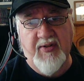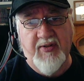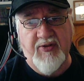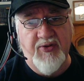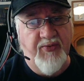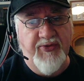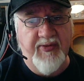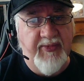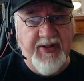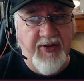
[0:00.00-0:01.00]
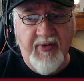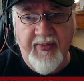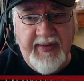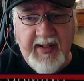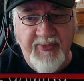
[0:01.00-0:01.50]
use them in your
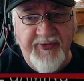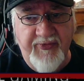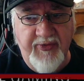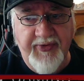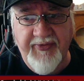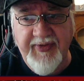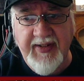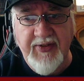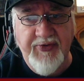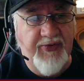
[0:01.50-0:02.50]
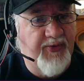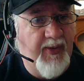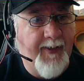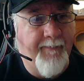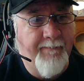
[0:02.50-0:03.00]
own games for other things as
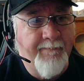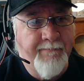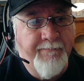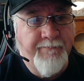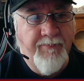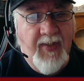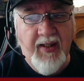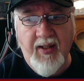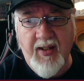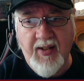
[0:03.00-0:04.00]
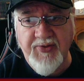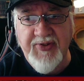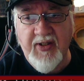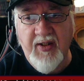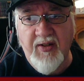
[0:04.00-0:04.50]
well.
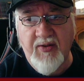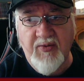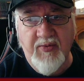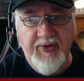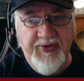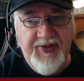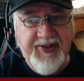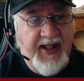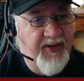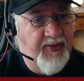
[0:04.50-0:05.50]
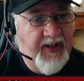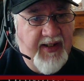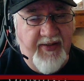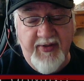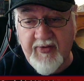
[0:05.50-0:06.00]
So there's a table
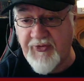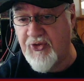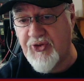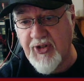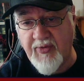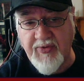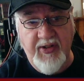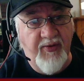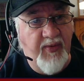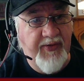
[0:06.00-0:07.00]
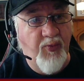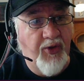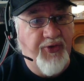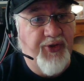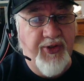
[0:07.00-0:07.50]
here that I've just shown you with
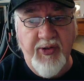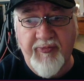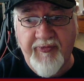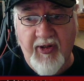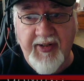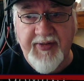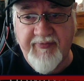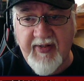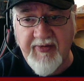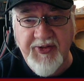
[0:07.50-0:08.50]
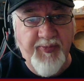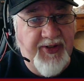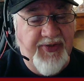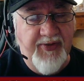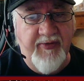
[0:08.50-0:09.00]
what do you find, various
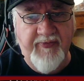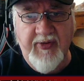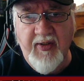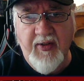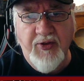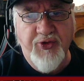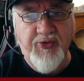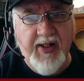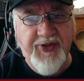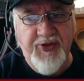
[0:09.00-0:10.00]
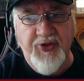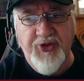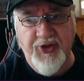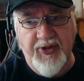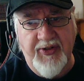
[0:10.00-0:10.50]
bits of trash and
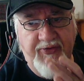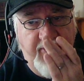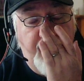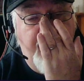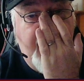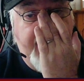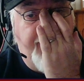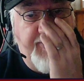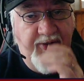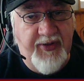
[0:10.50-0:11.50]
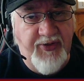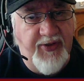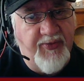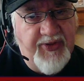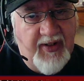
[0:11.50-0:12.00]
junk that maybe you can
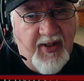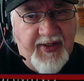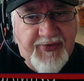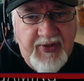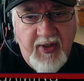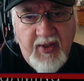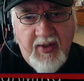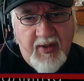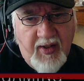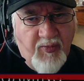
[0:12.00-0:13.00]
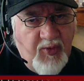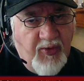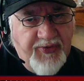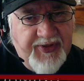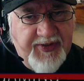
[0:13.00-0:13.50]
utilize. And we
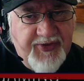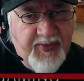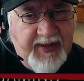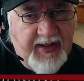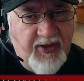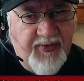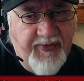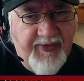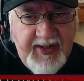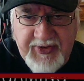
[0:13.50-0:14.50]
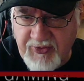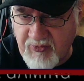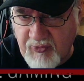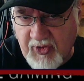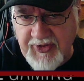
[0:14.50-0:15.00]
wanted to include this
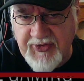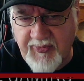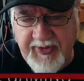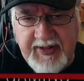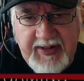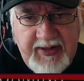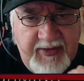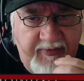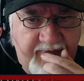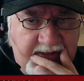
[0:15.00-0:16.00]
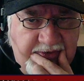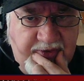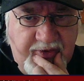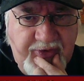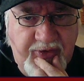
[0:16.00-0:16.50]
right at the beginning of the
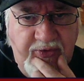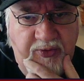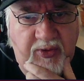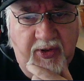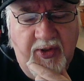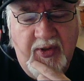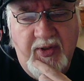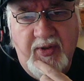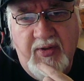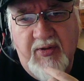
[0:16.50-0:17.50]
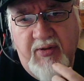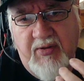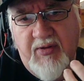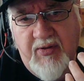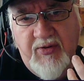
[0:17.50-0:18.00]
adventure to
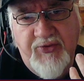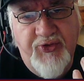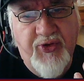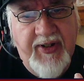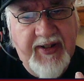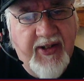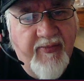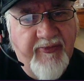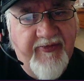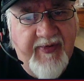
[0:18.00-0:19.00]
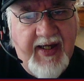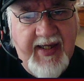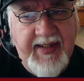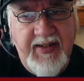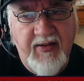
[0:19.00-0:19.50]
try and
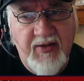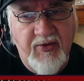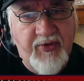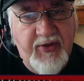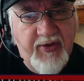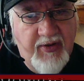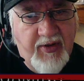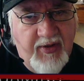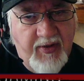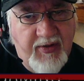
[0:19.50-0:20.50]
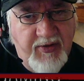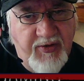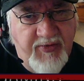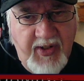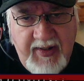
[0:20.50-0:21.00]
convey, look,
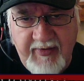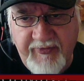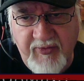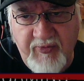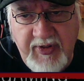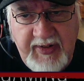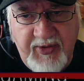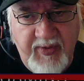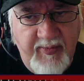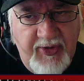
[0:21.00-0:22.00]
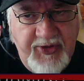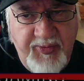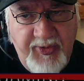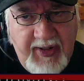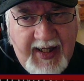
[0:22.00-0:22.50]
you don't have your real equipment,
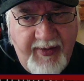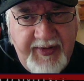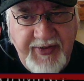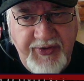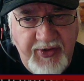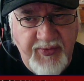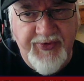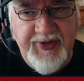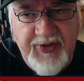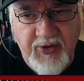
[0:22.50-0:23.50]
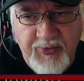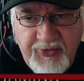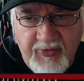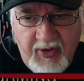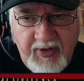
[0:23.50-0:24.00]
but how can you use this
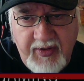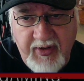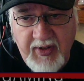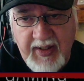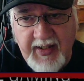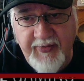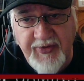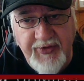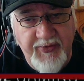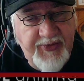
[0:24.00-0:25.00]
loose rock? How can you use